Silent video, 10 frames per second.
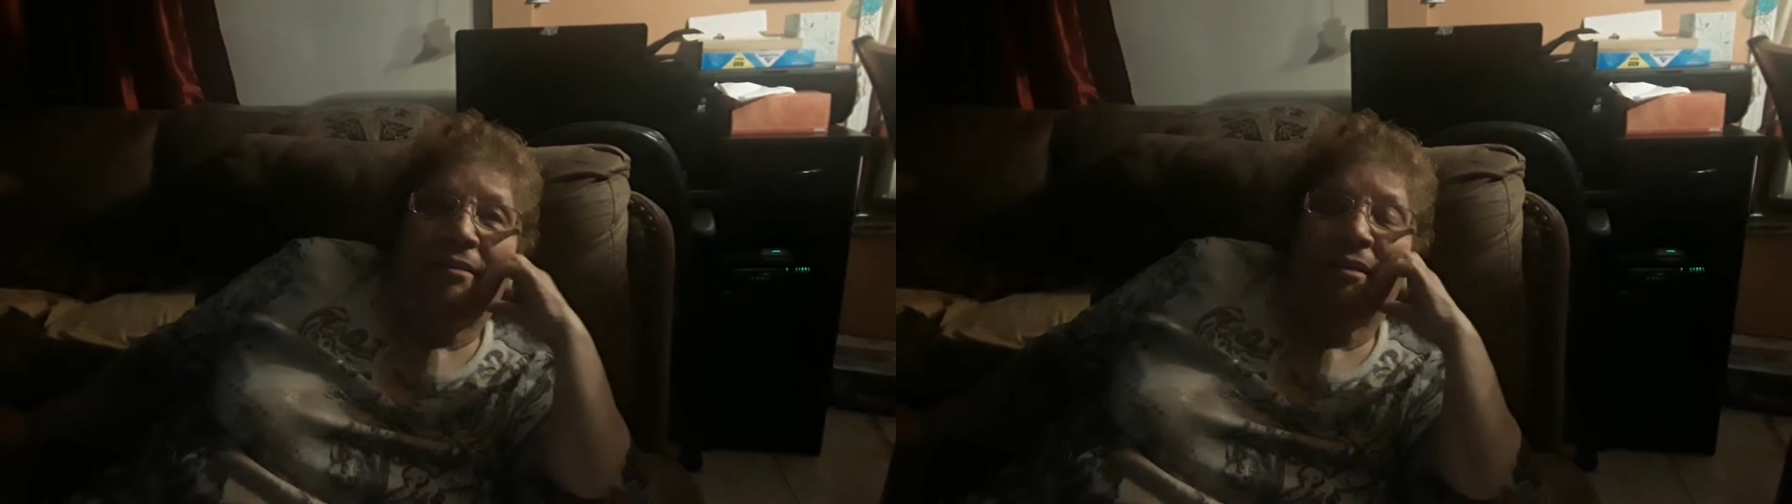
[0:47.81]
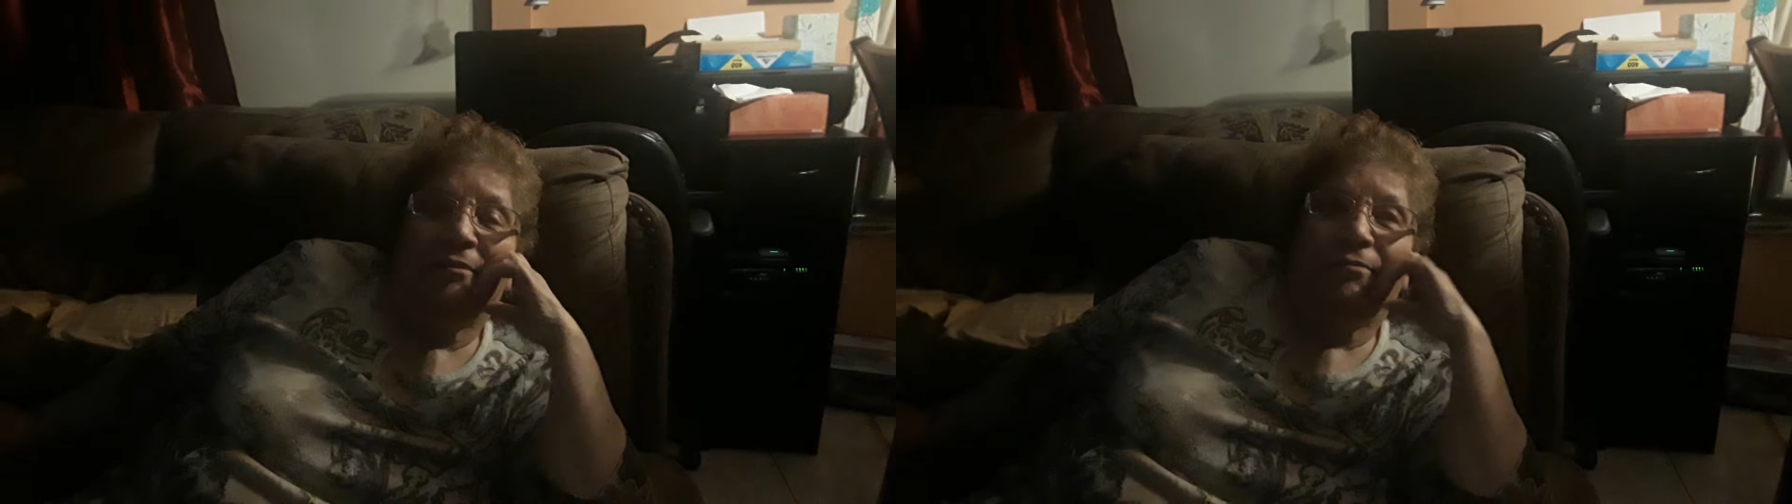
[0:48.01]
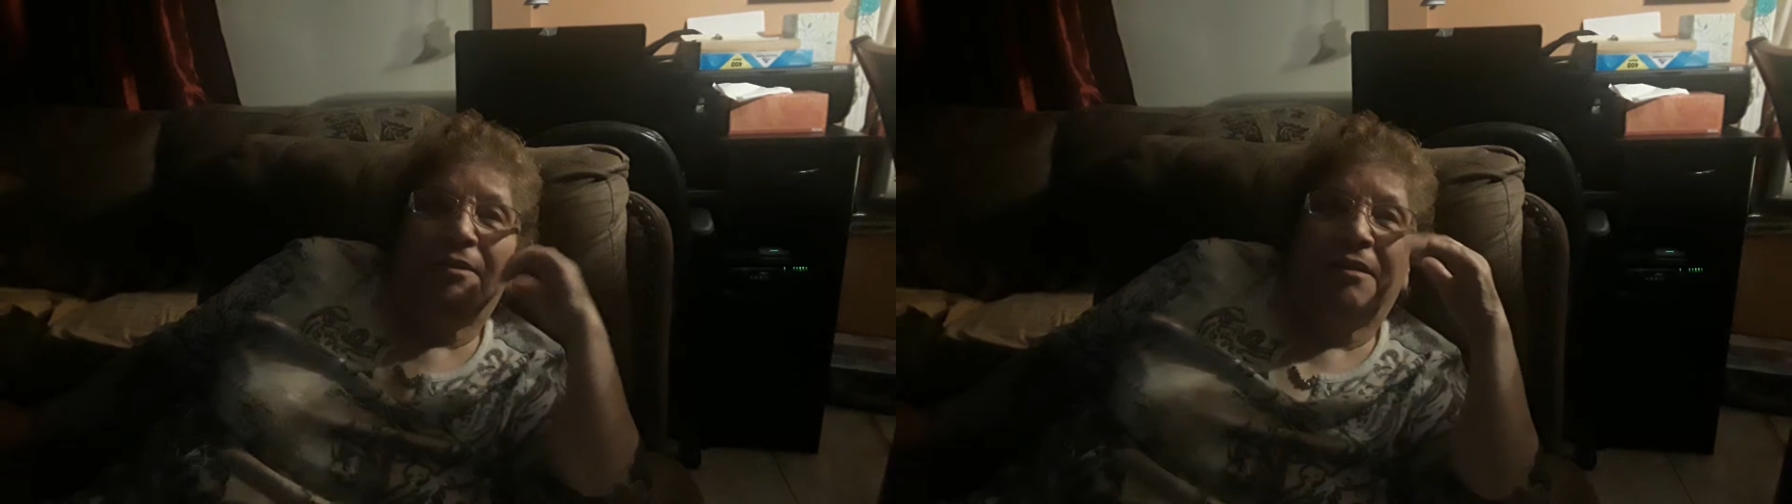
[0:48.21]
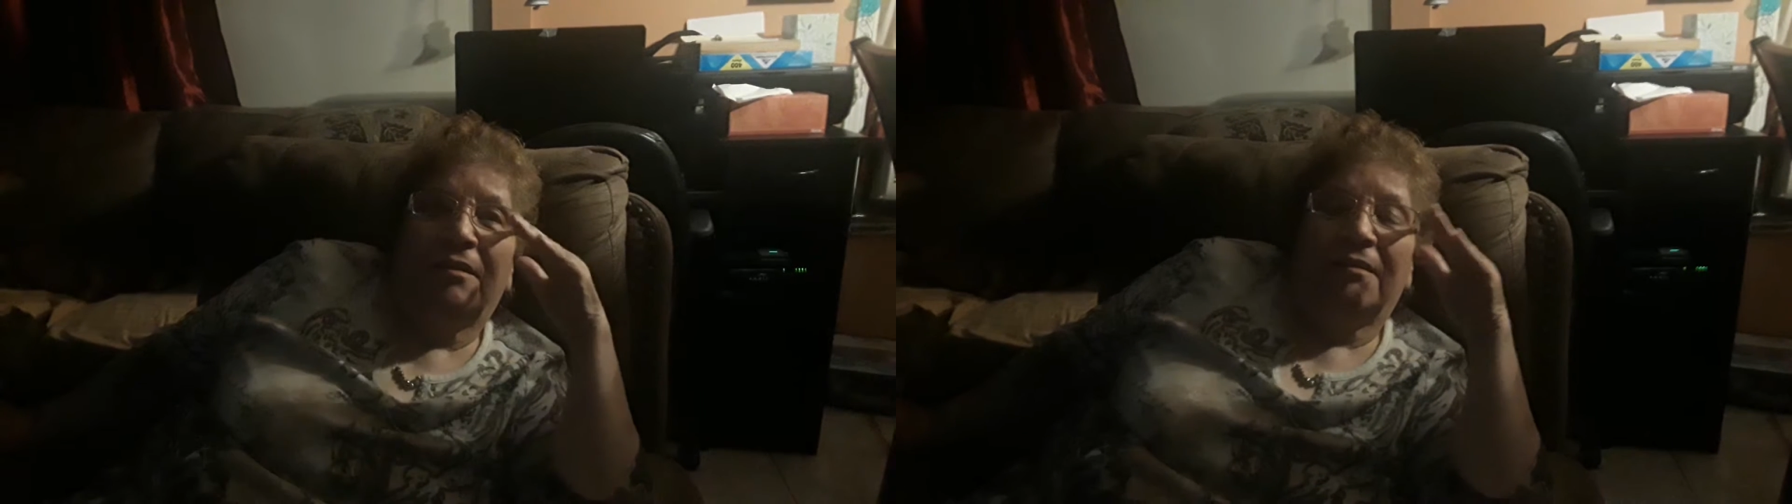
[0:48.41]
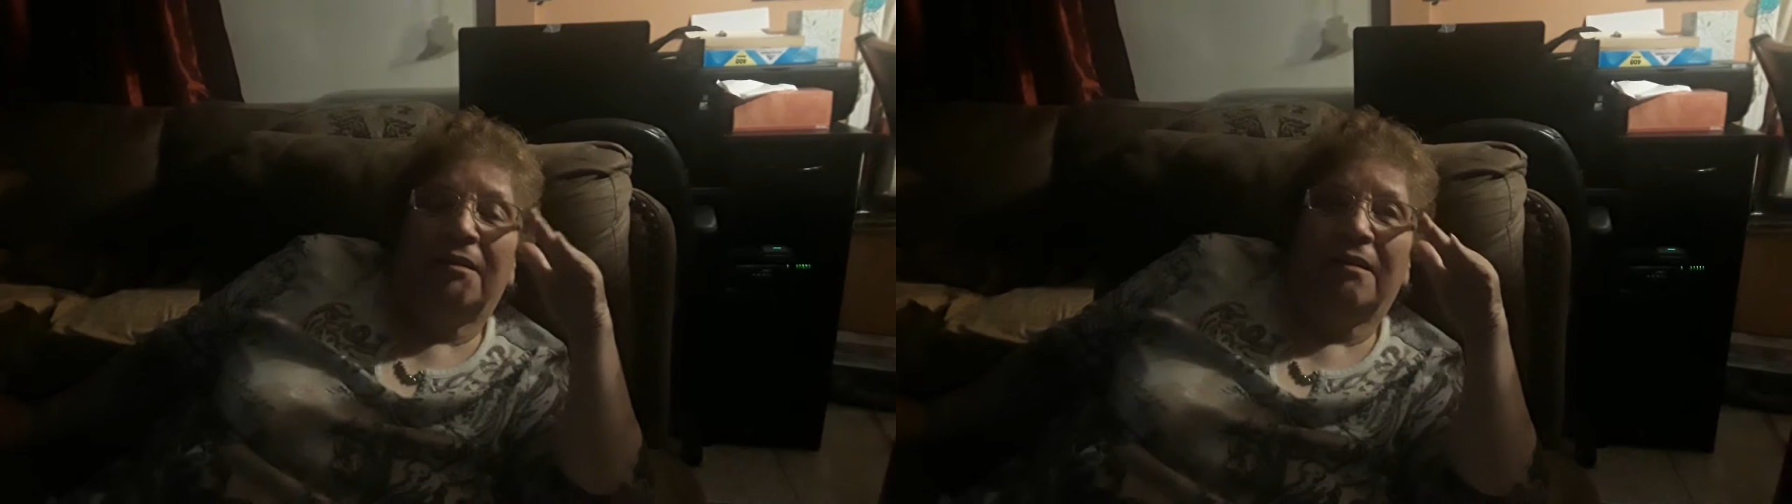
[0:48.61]
different
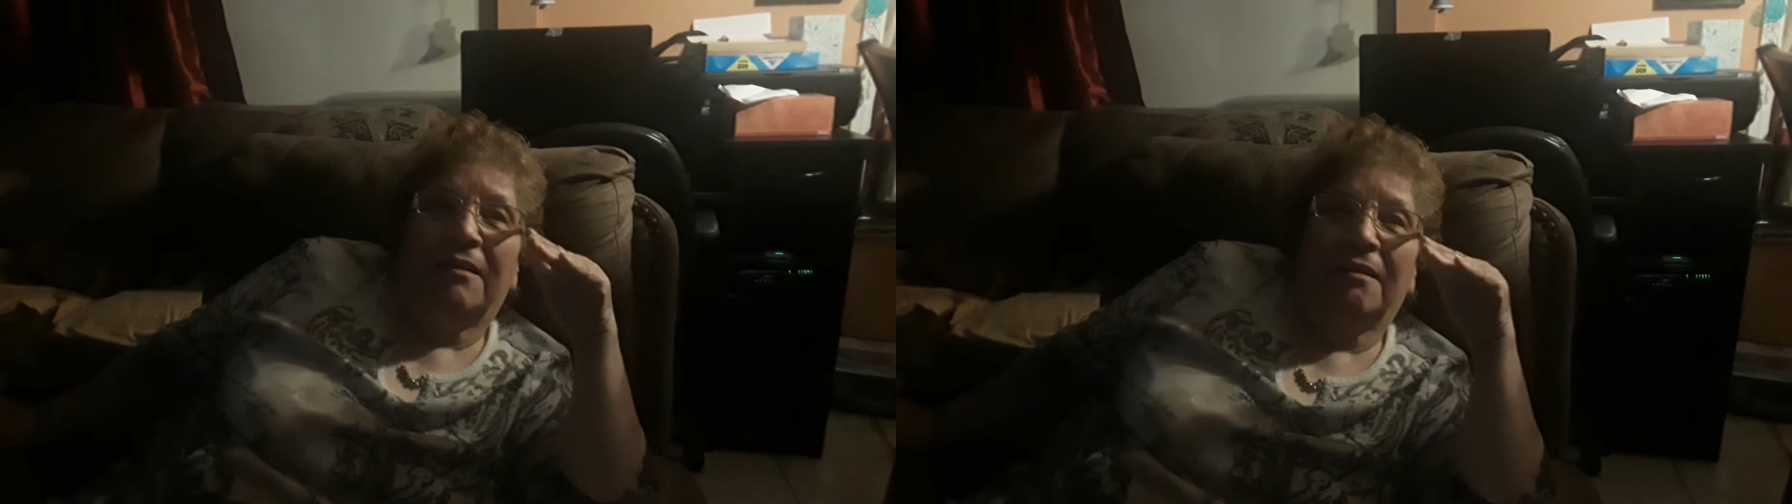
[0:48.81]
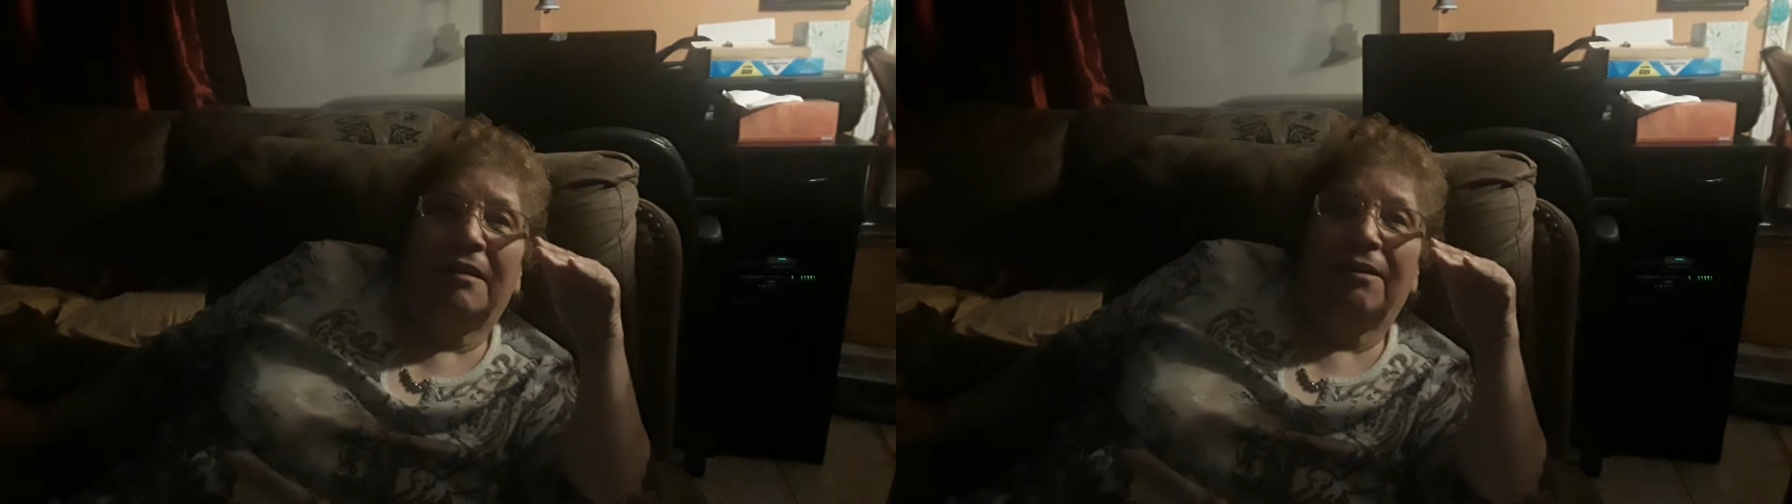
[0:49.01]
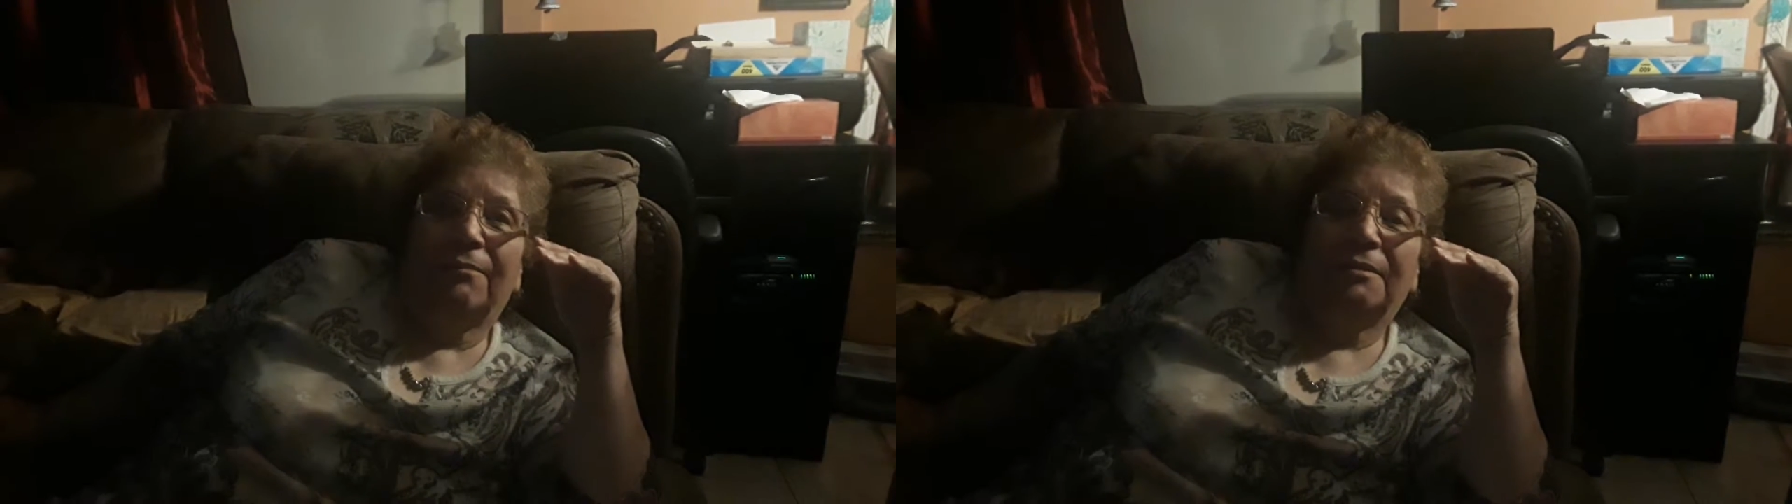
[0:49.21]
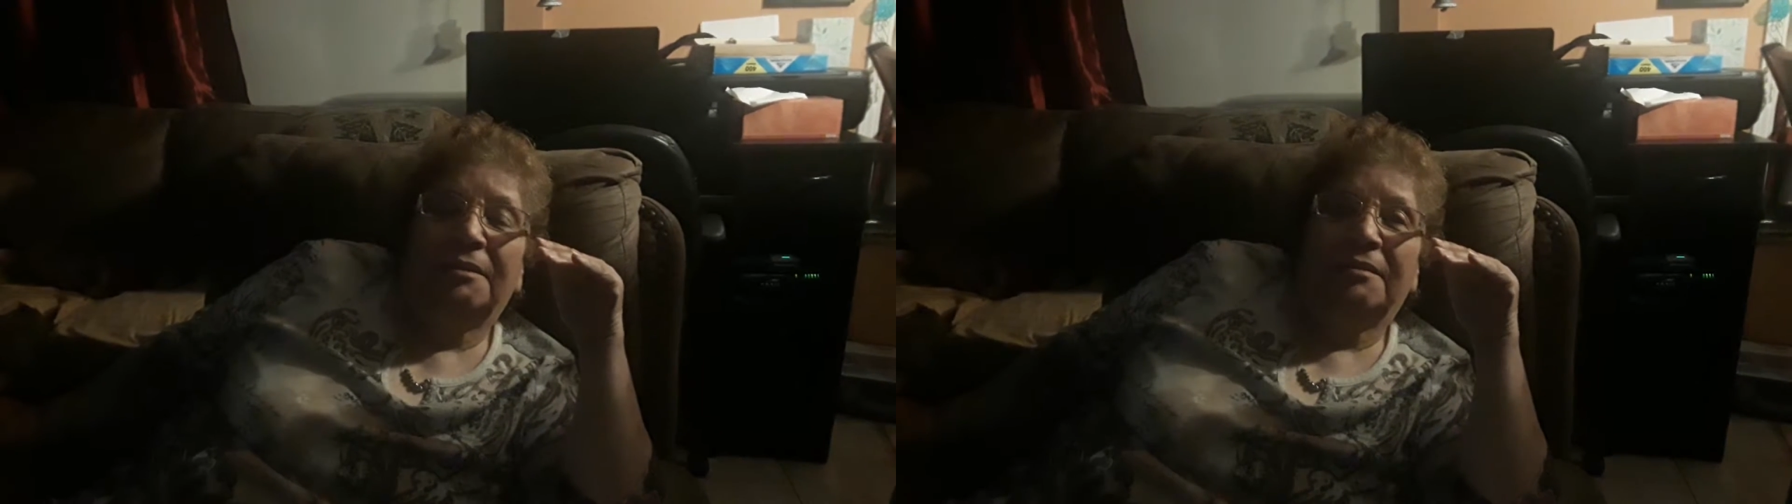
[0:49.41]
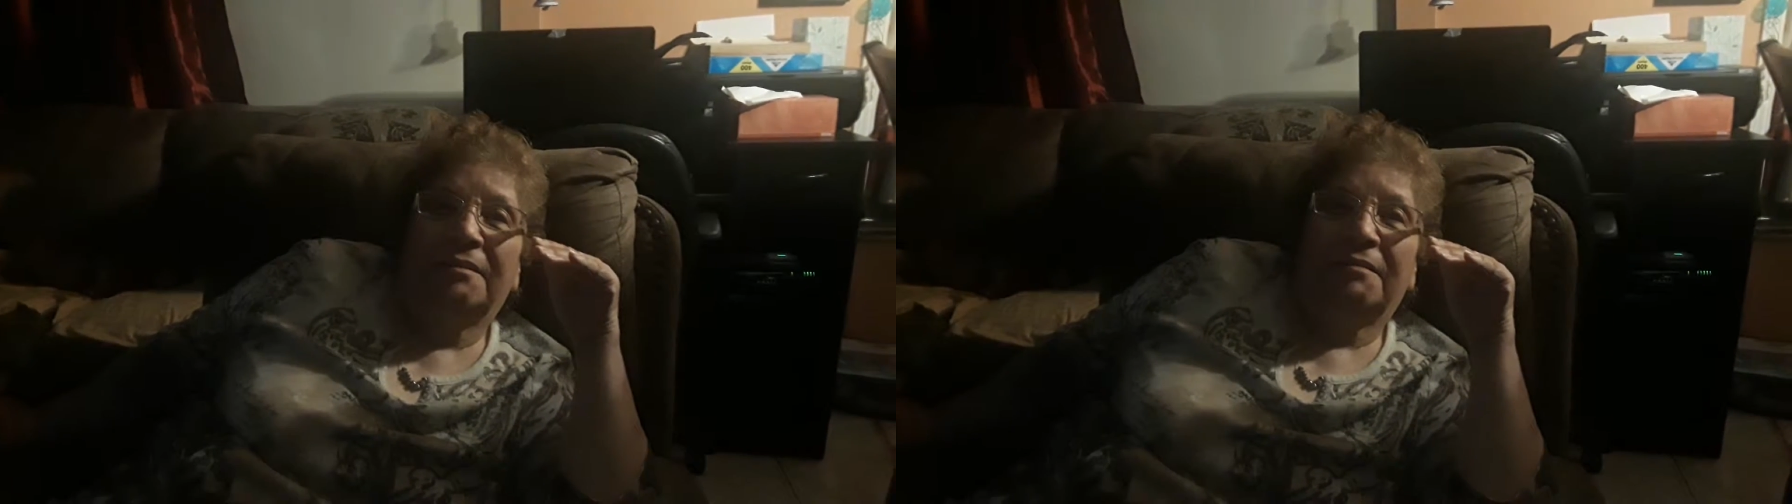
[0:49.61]

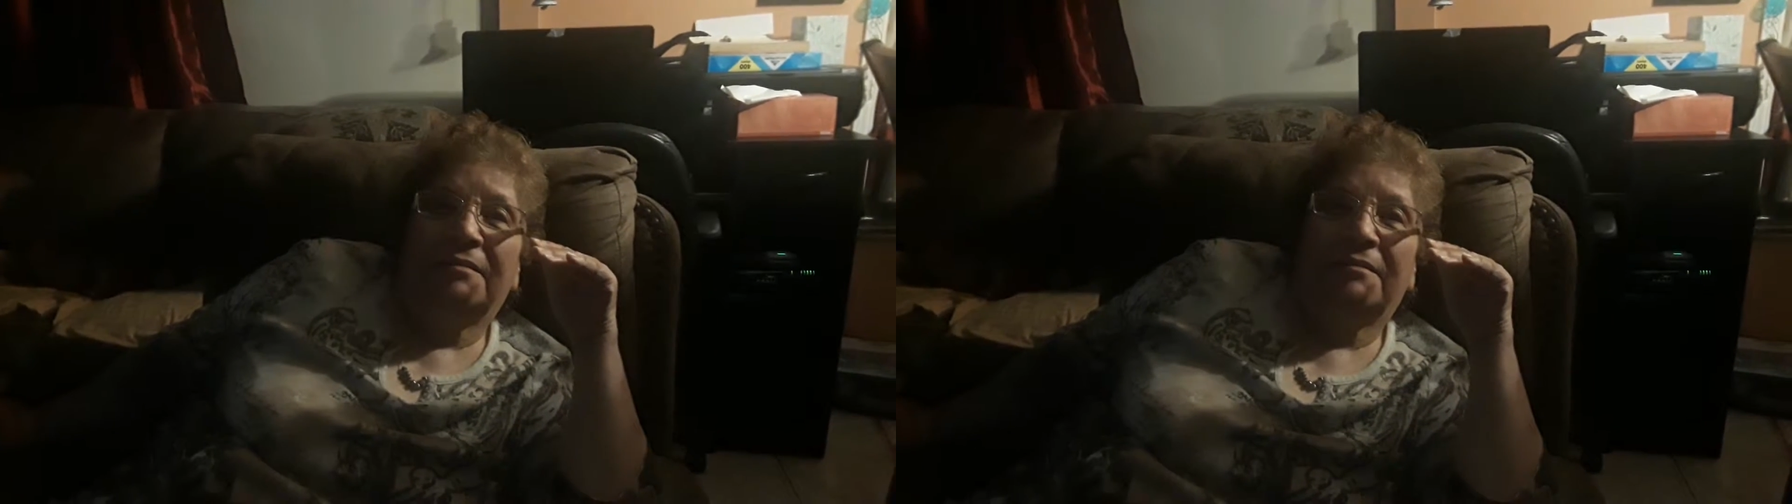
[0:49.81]
levels.